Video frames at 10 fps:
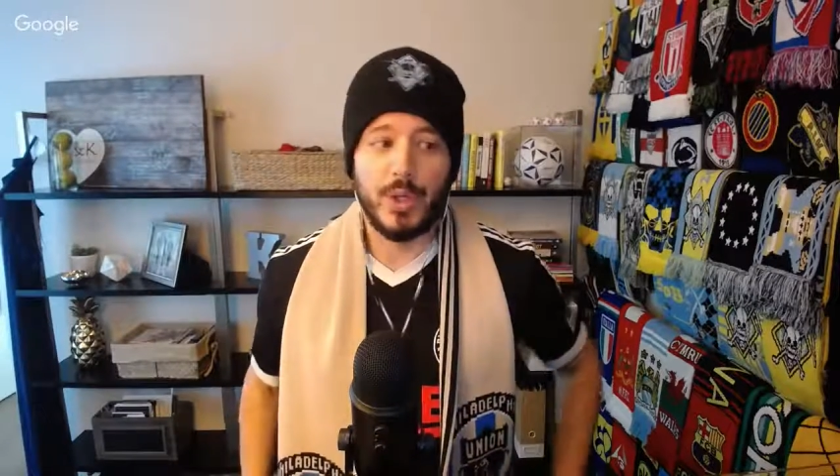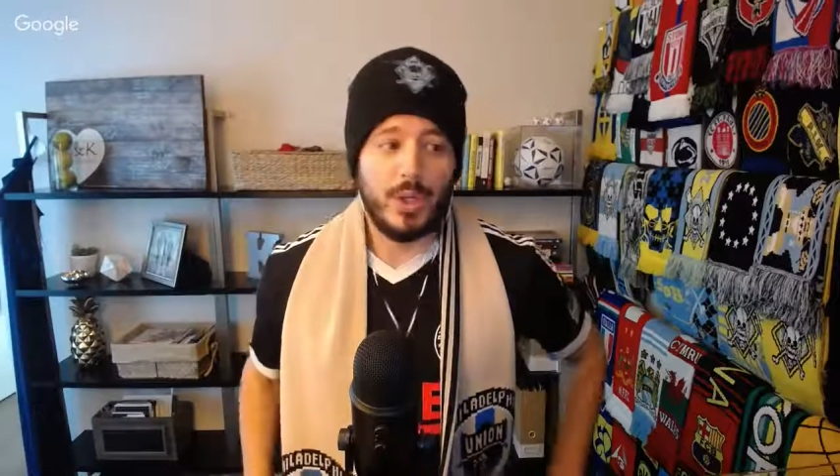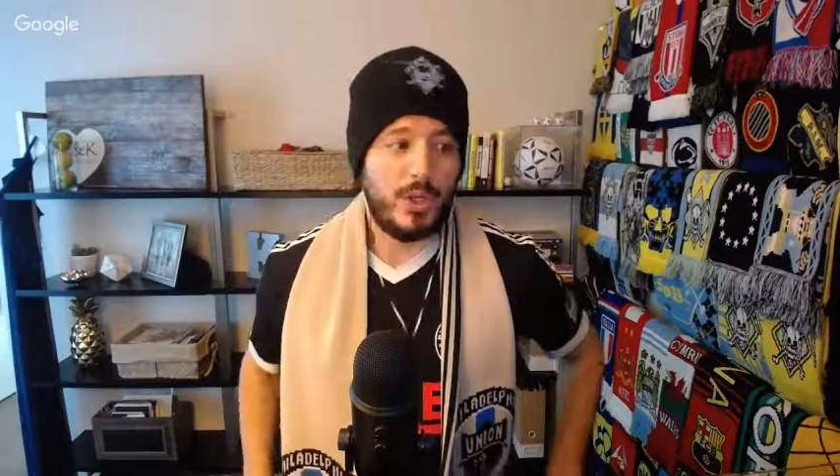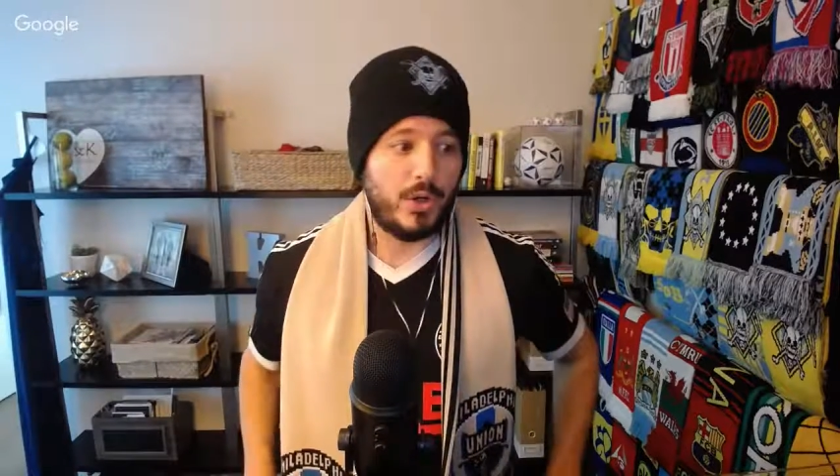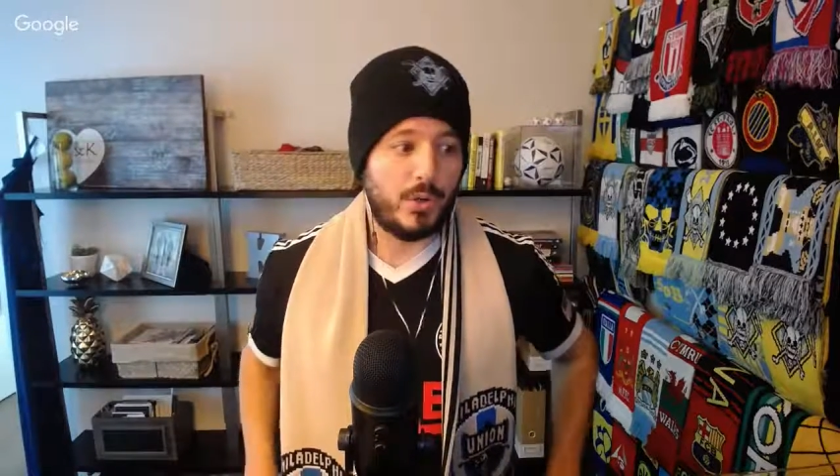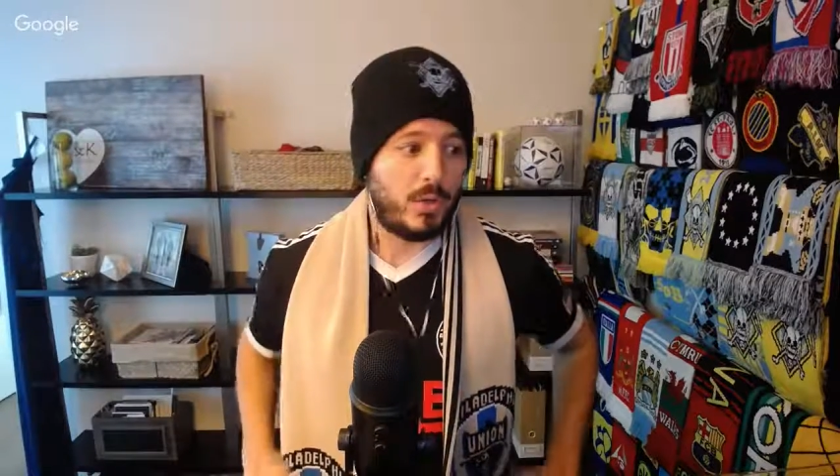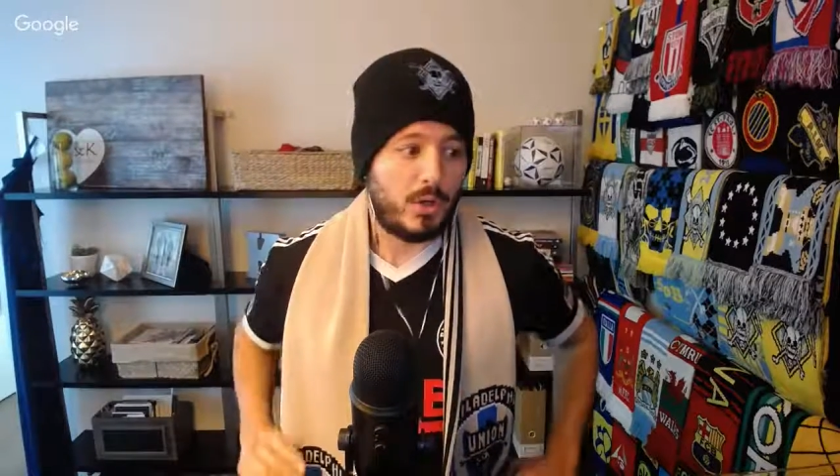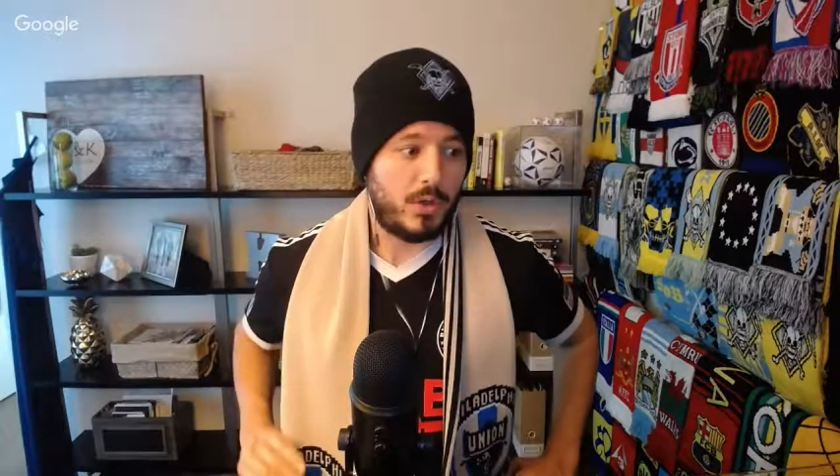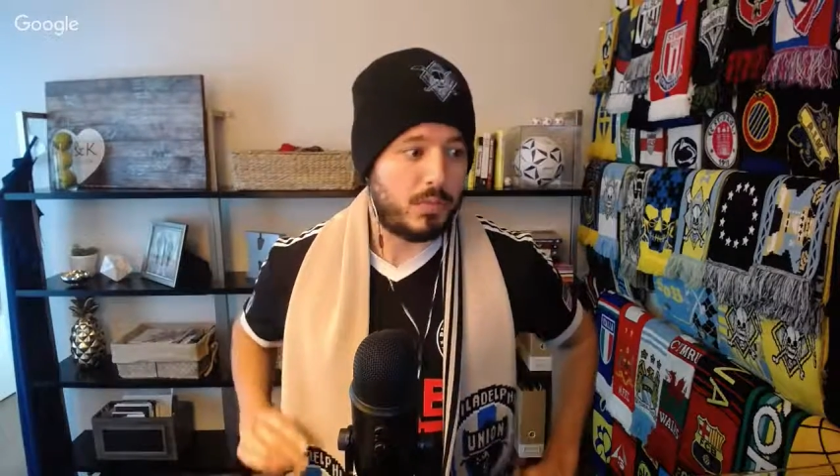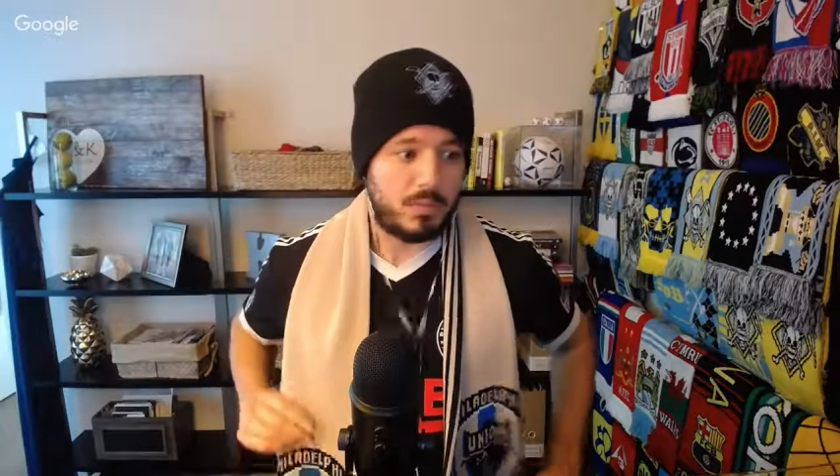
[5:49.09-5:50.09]

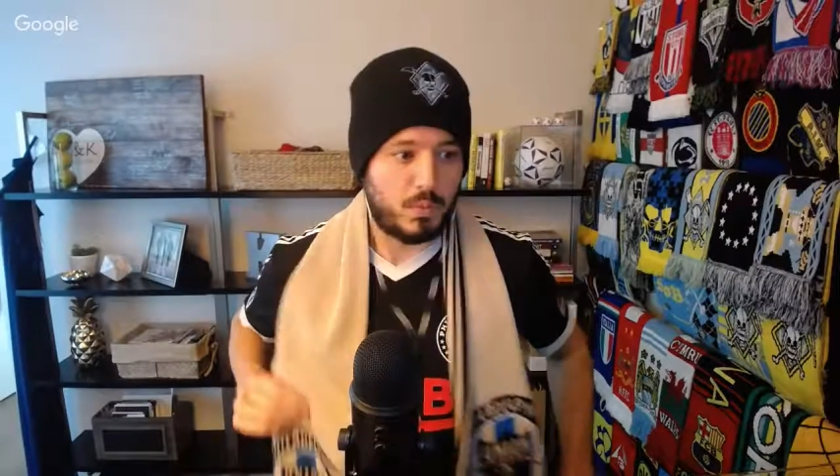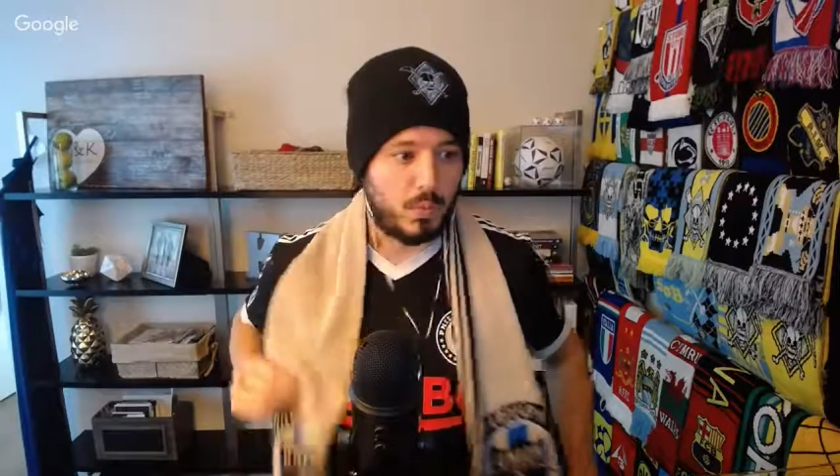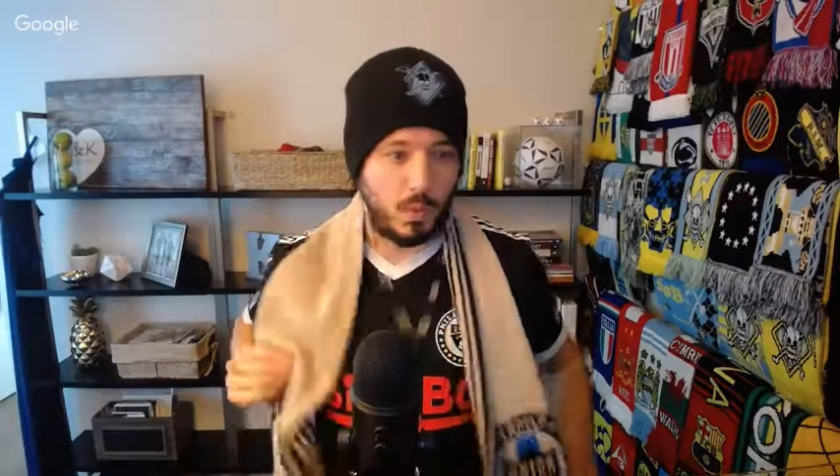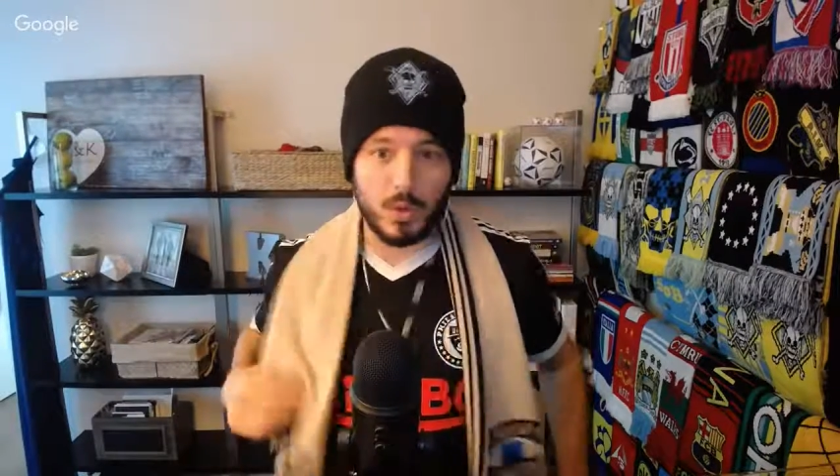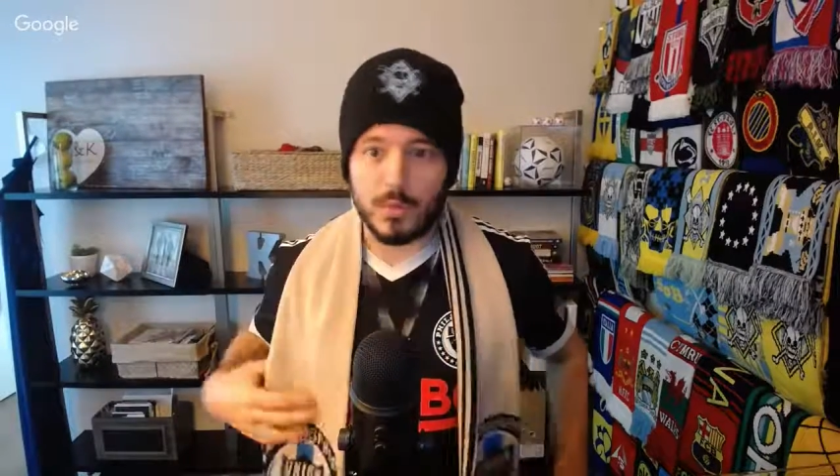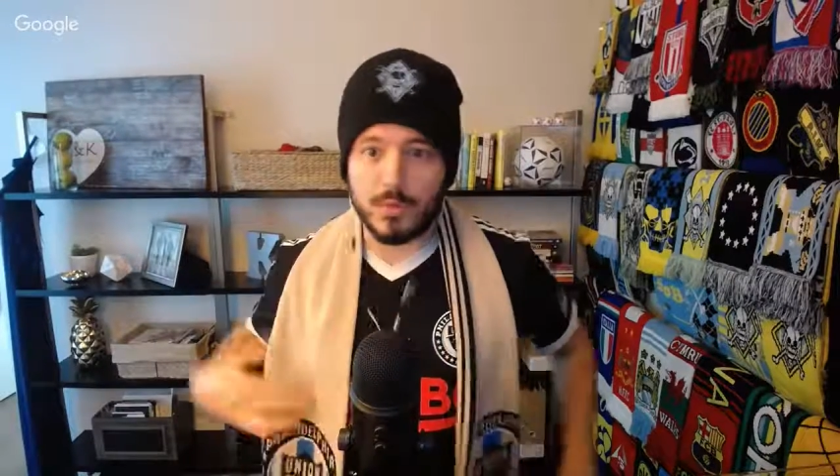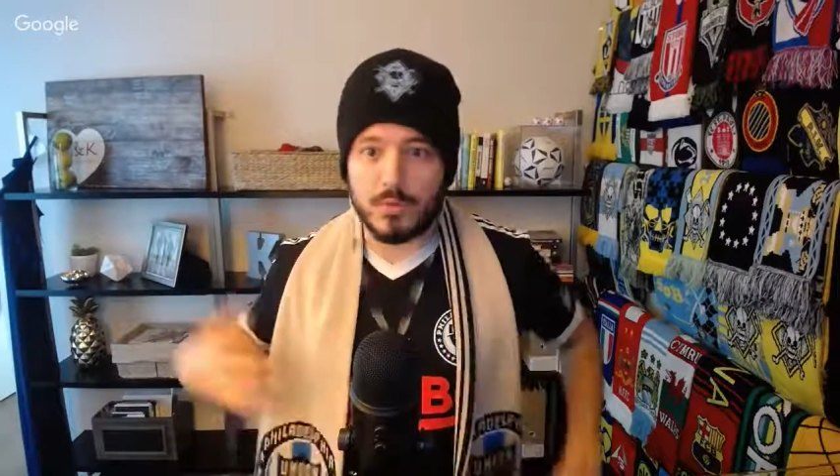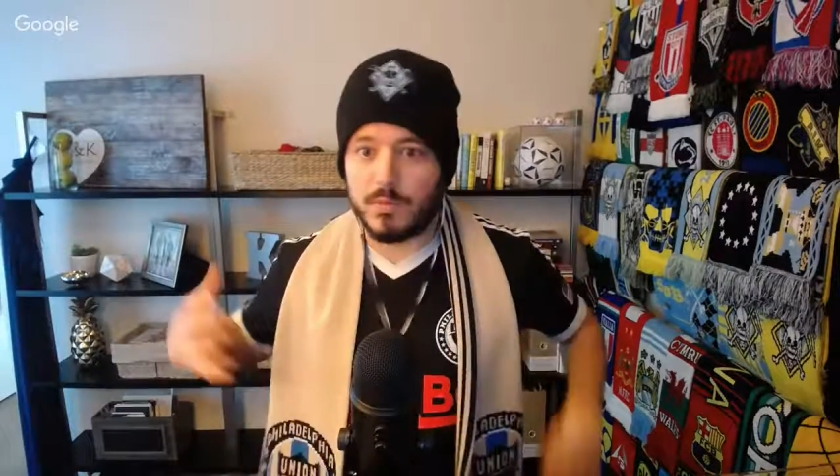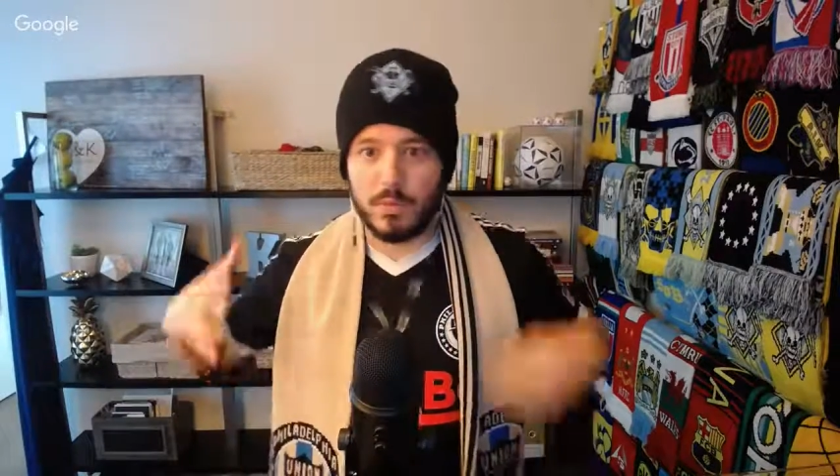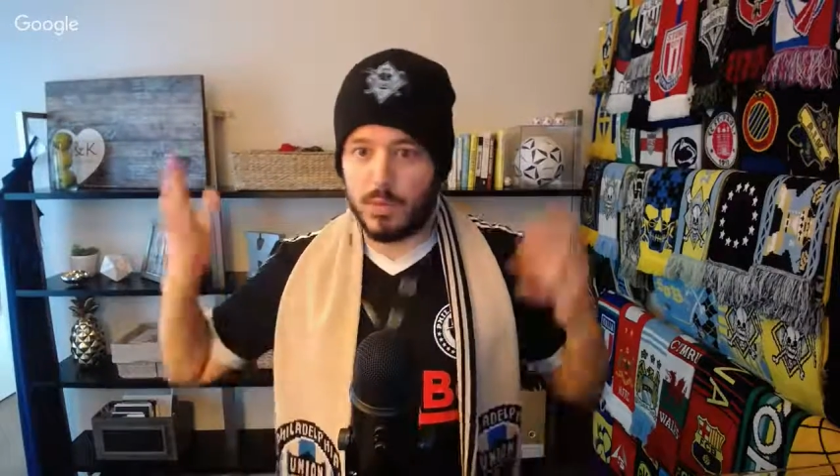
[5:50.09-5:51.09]
were
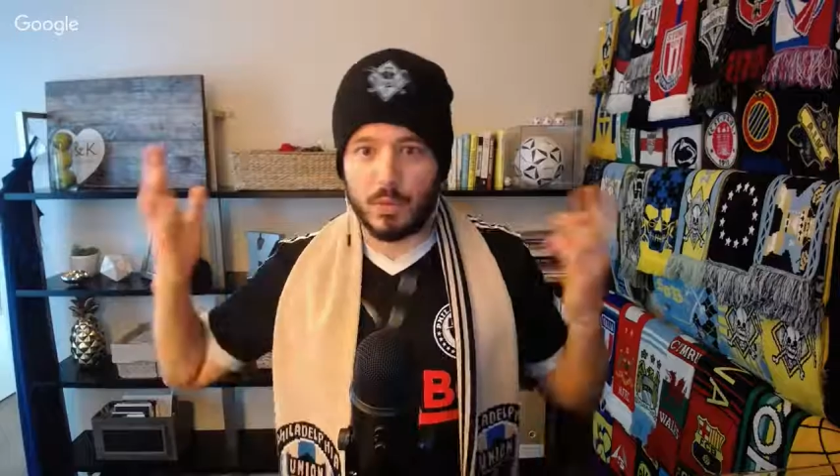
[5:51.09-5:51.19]
the